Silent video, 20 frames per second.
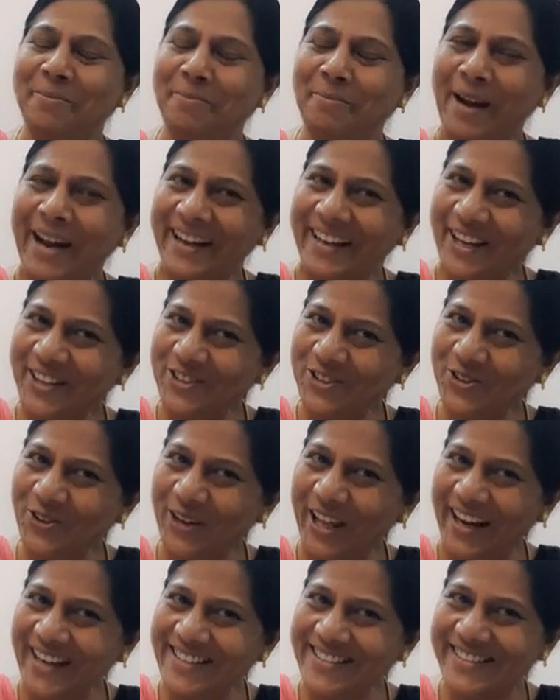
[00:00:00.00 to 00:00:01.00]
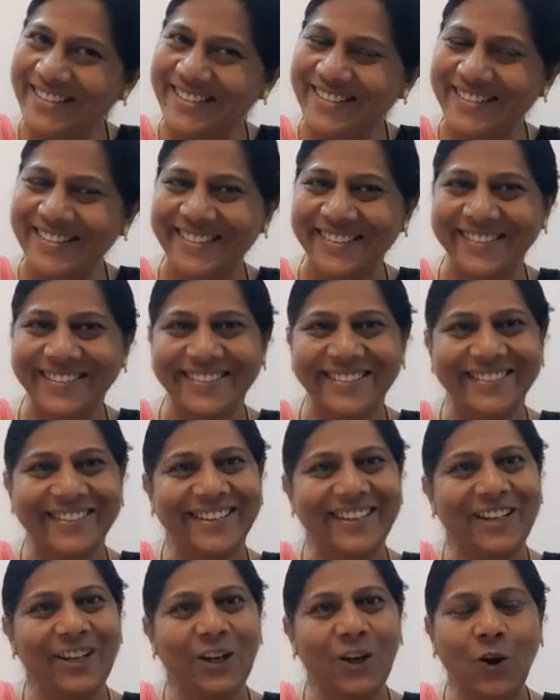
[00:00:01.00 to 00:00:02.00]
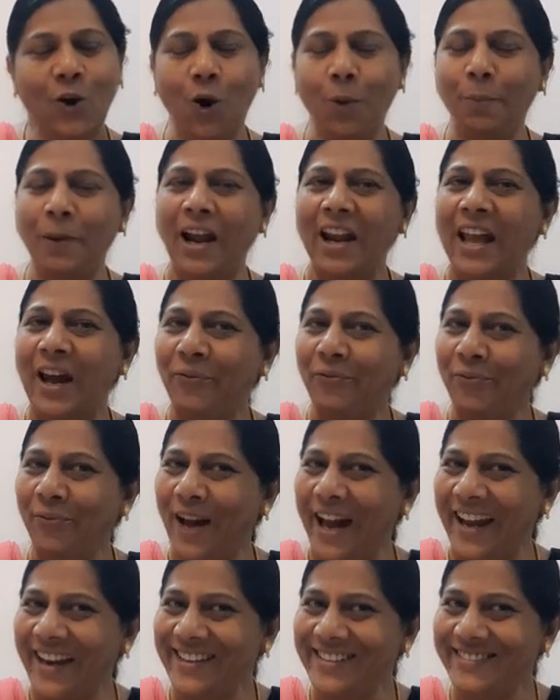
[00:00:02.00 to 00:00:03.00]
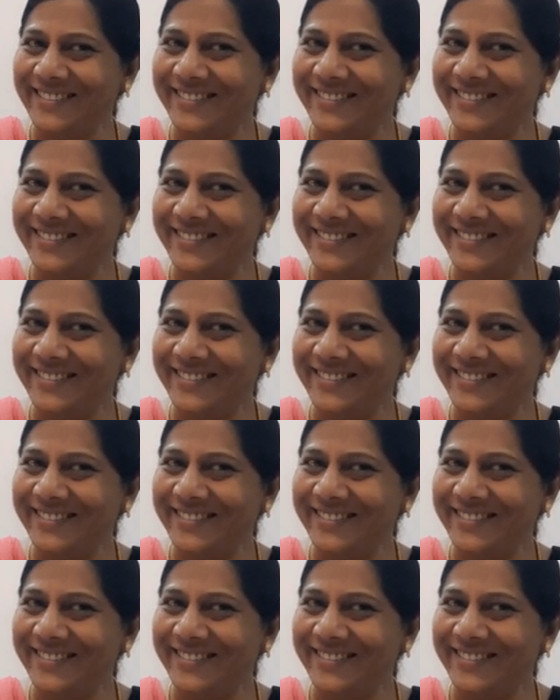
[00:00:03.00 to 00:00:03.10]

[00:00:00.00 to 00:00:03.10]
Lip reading: My dear students, hope all are fine.